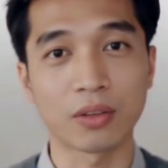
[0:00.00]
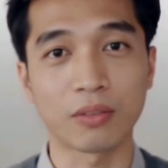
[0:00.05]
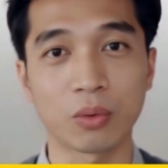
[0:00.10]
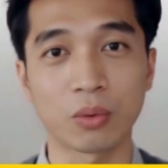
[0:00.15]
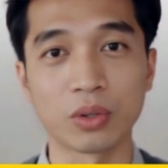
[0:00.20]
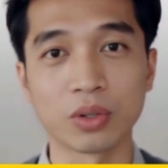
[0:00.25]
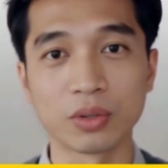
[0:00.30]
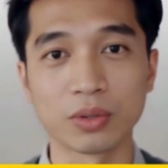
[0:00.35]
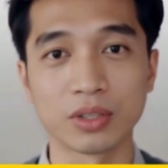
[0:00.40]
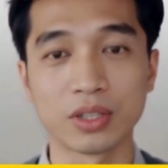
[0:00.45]

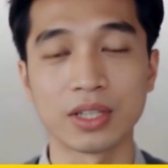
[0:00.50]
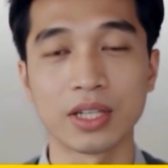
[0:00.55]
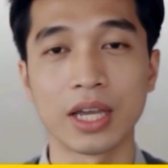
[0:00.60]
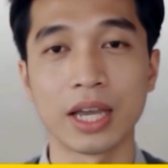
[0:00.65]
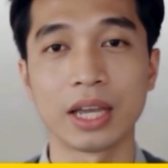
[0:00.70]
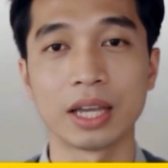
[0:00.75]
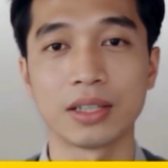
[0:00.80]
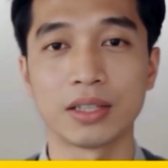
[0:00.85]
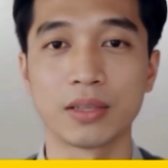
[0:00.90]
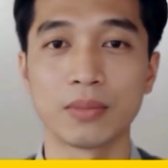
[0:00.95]
Whether it's
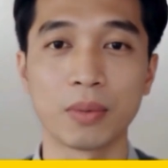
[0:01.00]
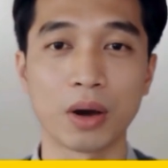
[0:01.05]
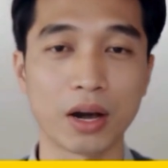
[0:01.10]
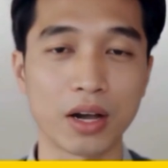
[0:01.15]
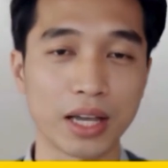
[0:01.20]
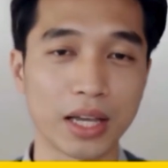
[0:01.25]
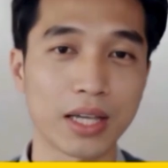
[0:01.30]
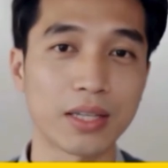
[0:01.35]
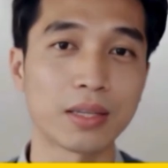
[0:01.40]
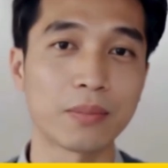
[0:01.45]
KIT's
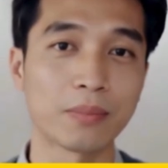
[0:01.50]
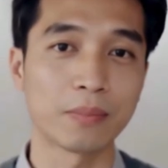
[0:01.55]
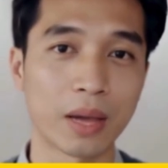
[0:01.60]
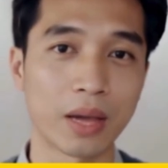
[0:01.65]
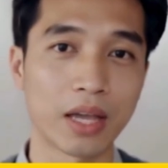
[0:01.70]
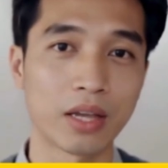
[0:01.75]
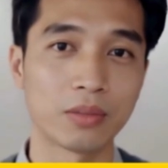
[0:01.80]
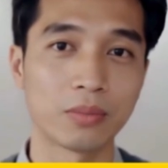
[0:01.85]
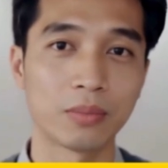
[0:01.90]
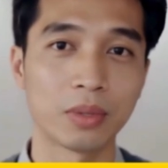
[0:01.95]
smart asset
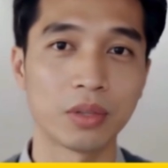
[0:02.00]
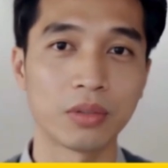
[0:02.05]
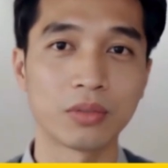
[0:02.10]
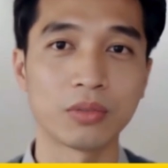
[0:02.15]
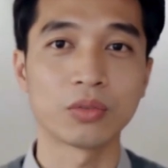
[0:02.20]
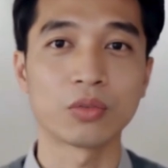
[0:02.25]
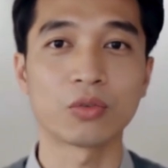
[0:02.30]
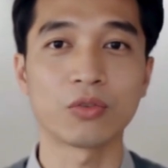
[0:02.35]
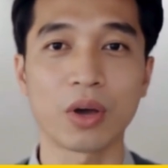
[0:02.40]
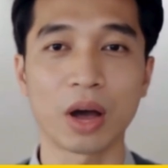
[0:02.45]
management,
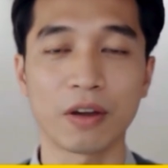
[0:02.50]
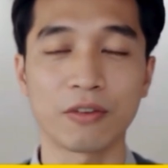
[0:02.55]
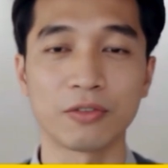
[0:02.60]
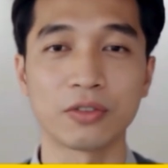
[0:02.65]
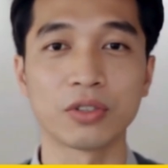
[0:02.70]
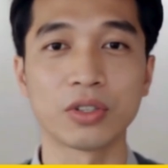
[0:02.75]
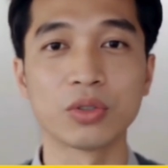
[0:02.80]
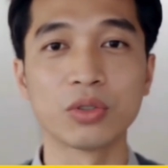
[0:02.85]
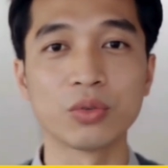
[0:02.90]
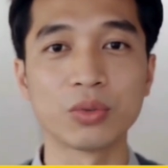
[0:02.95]

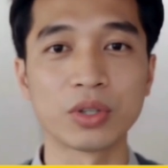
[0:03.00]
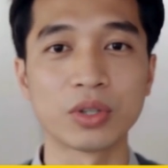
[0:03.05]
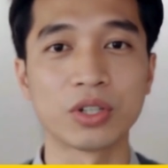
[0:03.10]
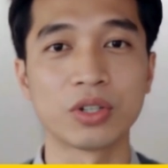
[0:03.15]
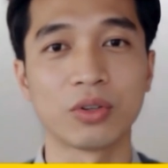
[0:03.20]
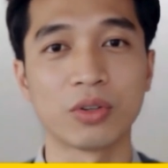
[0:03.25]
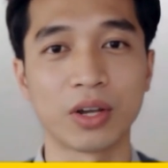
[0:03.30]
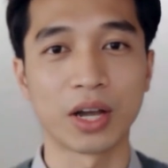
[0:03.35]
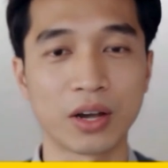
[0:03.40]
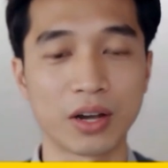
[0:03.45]
Raffles'
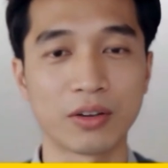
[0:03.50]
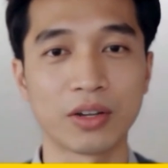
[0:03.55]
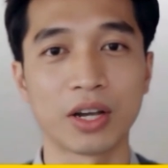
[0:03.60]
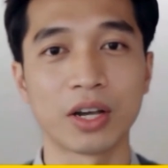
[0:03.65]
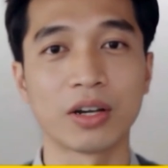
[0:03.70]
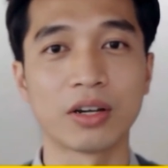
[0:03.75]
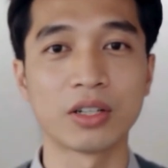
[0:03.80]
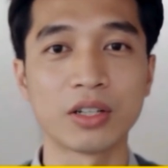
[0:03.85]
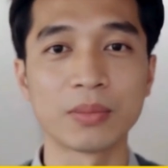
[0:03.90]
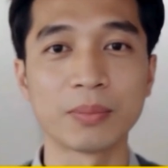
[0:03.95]
regional
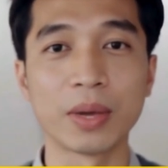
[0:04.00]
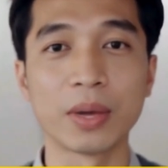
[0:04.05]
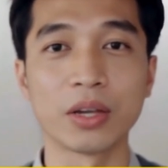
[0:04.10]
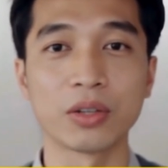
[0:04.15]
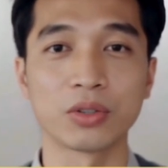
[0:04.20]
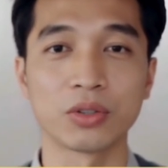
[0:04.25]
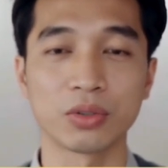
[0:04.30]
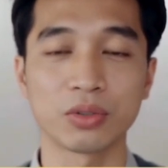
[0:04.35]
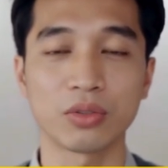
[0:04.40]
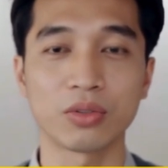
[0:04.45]
healthcare
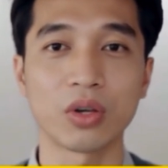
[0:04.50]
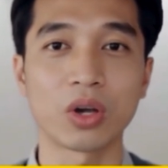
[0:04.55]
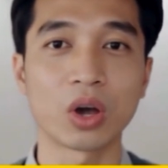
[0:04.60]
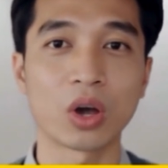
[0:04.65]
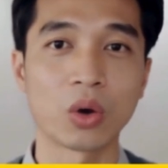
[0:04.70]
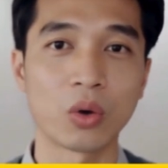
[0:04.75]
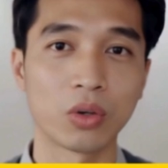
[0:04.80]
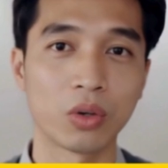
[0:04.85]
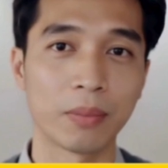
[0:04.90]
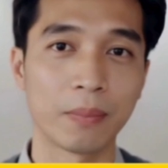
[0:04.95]
expansion,
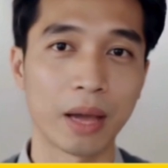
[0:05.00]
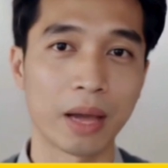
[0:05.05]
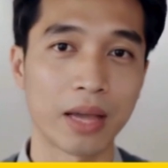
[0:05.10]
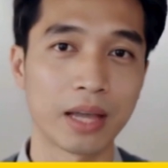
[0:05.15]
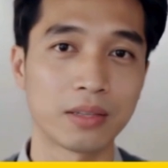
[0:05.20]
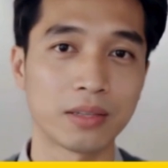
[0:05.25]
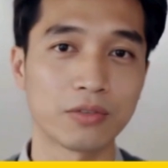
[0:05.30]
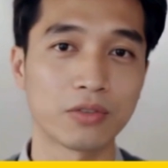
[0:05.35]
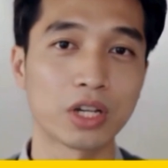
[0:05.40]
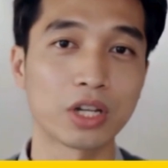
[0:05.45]
or the
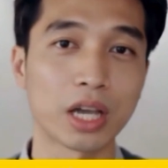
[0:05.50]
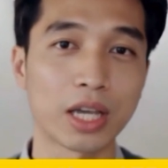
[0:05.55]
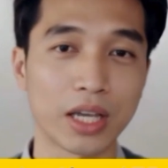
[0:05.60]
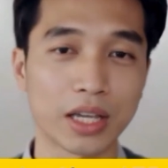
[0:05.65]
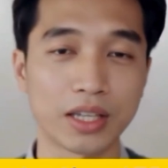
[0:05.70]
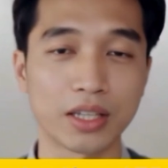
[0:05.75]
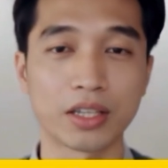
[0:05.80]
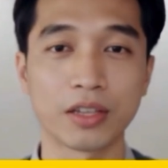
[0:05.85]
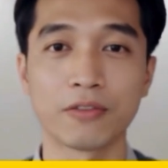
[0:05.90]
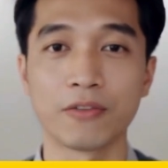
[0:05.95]
massive
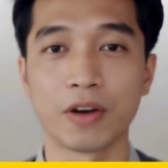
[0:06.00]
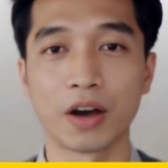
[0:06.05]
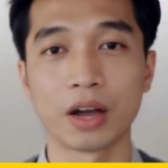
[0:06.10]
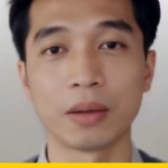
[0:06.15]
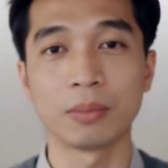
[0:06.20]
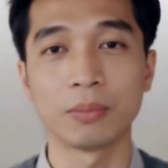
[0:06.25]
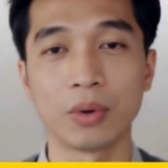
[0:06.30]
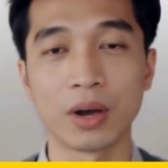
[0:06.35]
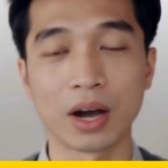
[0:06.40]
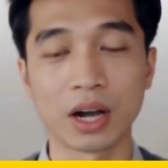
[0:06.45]
Changi
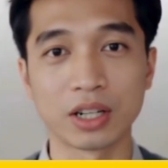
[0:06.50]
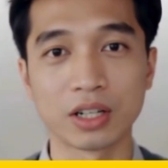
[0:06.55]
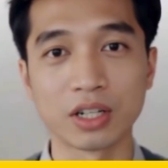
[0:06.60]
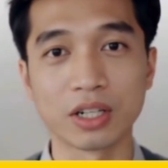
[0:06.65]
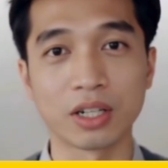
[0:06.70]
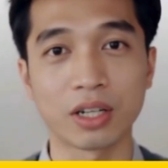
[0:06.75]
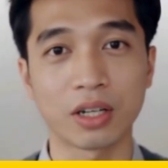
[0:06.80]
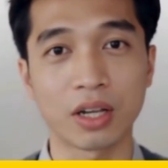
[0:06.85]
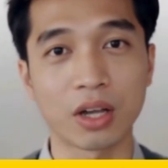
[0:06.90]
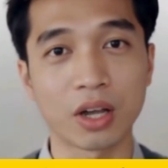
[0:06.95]
T5
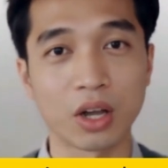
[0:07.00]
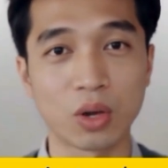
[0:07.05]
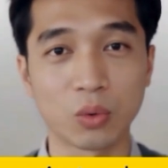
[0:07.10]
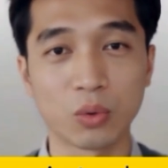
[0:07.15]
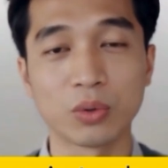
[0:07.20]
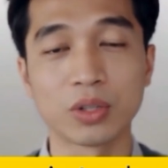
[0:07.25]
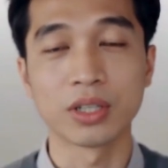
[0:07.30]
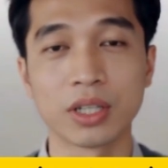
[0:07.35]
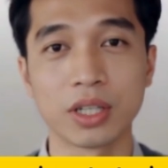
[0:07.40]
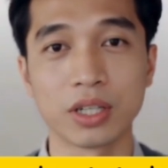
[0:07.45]
project,
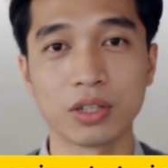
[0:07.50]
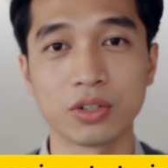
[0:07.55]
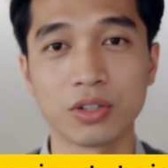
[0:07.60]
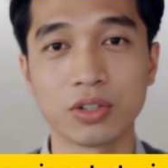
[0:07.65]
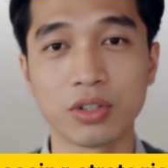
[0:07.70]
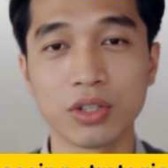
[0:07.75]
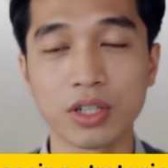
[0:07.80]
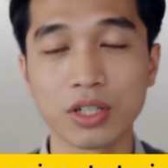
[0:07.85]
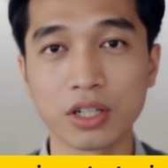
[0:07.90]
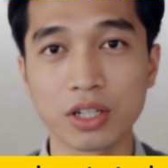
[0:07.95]
we're seeing
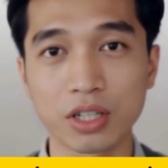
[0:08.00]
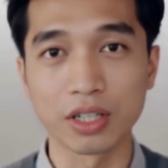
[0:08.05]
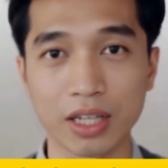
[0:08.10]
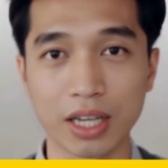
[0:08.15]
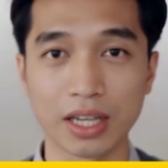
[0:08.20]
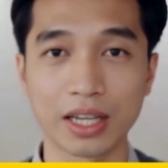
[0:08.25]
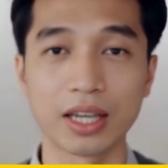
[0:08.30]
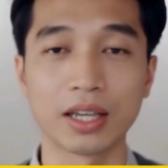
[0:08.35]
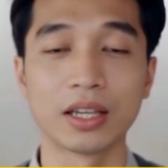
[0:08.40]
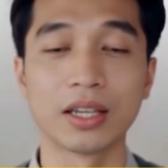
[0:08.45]
strategic
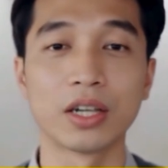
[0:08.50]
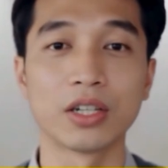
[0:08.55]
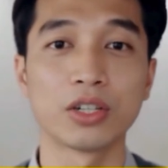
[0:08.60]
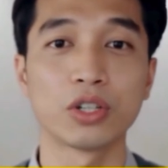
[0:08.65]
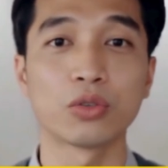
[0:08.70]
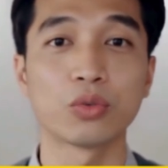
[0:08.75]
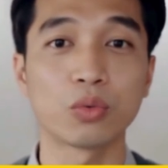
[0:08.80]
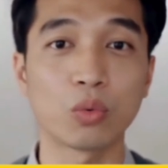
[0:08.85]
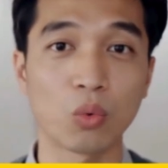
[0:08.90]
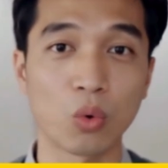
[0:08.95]
thinking that
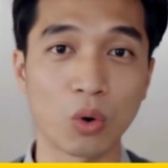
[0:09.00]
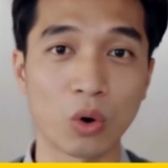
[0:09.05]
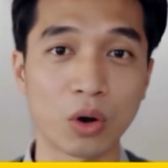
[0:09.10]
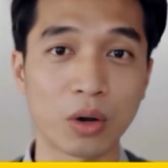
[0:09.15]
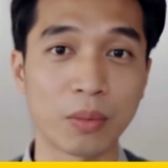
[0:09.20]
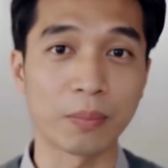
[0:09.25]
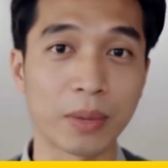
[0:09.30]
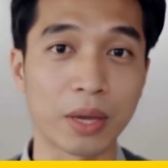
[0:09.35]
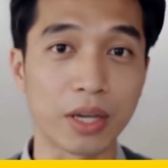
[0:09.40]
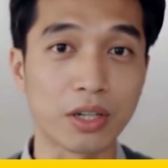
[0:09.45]
should
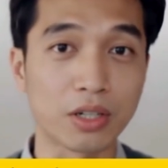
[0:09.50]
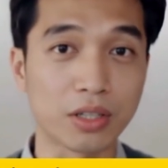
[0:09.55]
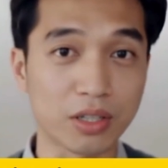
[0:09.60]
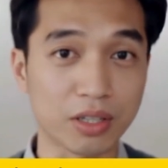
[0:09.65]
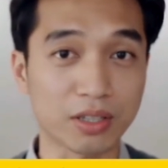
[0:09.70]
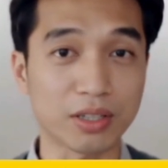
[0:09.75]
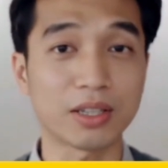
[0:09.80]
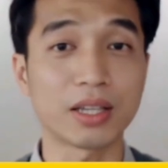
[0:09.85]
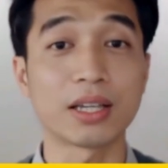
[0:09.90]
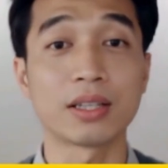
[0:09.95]
reward patient
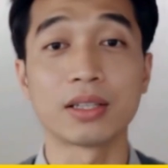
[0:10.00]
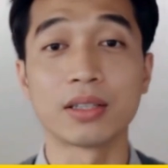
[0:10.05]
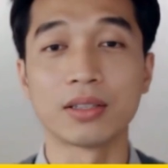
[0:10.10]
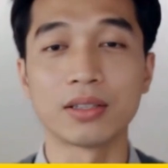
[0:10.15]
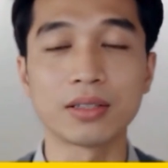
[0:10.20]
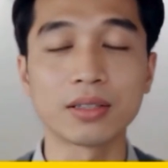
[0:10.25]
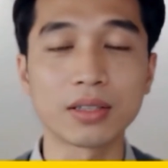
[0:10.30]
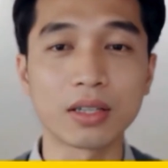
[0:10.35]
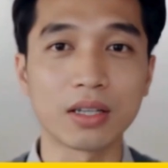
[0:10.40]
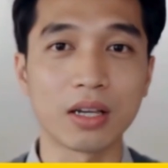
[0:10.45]

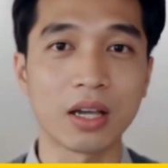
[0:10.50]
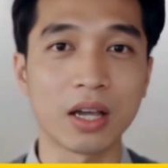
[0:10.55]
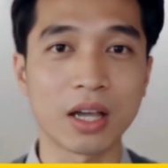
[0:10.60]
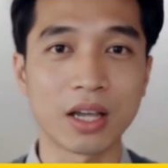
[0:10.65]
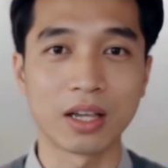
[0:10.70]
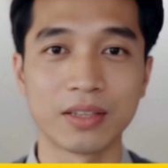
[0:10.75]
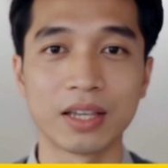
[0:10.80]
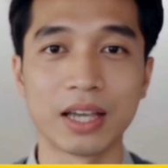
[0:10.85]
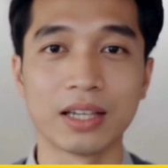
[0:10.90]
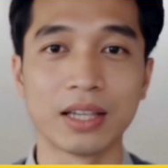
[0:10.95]
investors.
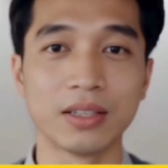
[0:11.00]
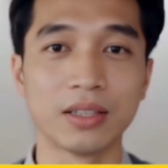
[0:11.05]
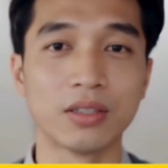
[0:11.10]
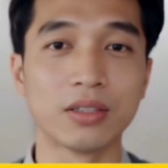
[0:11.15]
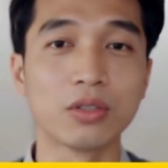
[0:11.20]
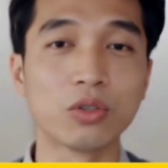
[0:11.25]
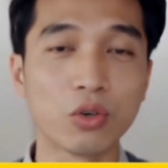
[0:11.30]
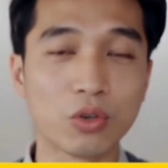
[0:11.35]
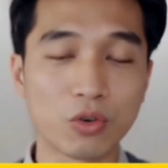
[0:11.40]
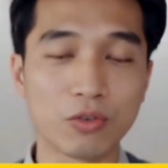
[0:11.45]
That's the
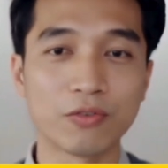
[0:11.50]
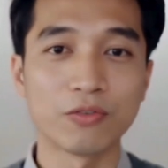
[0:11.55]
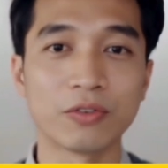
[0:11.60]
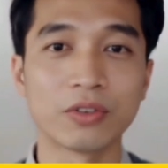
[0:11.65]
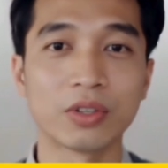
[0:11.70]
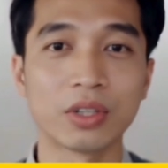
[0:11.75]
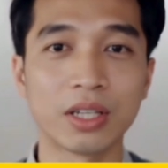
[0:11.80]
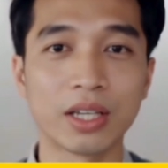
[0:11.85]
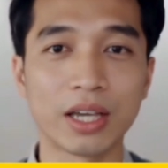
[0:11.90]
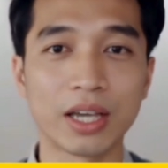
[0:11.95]
scoop
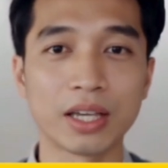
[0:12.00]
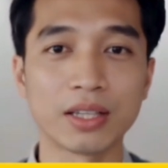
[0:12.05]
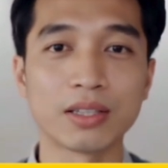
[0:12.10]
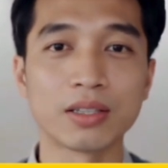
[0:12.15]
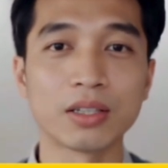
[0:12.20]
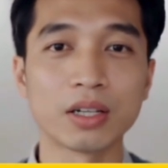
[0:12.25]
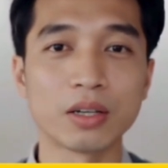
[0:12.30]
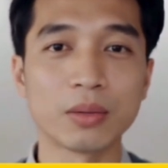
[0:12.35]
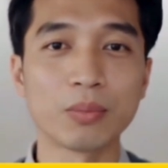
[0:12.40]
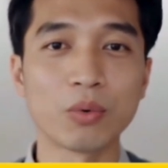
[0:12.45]
for today's
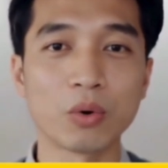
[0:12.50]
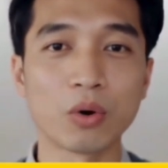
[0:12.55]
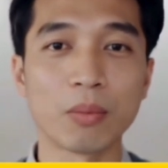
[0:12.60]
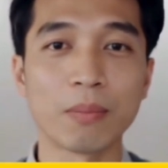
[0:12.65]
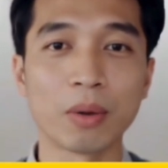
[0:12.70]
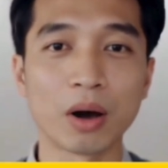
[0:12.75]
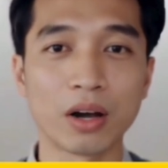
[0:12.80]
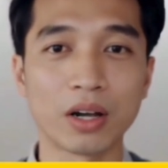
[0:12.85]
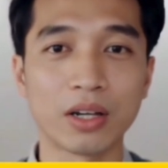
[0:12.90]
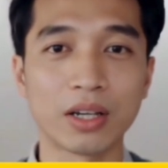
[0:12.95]
Singapore
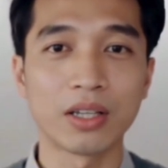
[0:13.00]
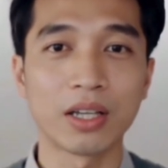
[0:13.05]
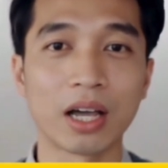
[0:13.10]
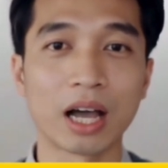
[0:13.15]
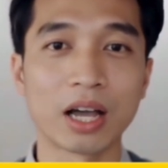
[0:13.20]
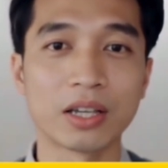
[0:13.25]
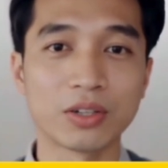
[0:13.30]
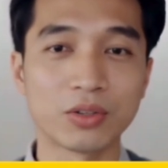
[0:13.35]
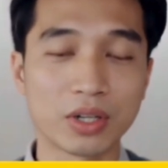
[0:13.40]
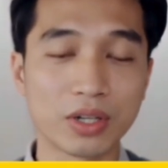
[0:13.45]
Market
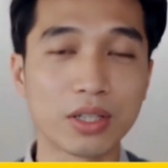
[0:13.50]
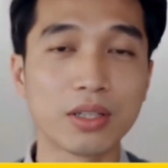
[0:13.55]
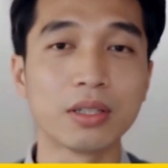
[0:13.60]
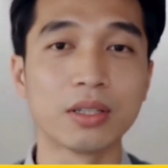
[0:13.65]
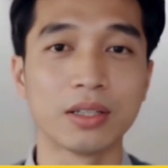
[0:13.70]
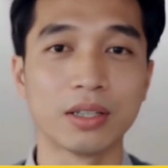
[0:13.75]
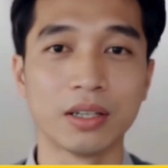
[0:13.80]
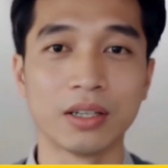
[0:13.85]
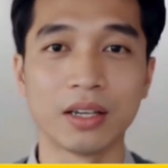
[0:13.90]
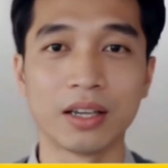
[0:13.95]
Digest.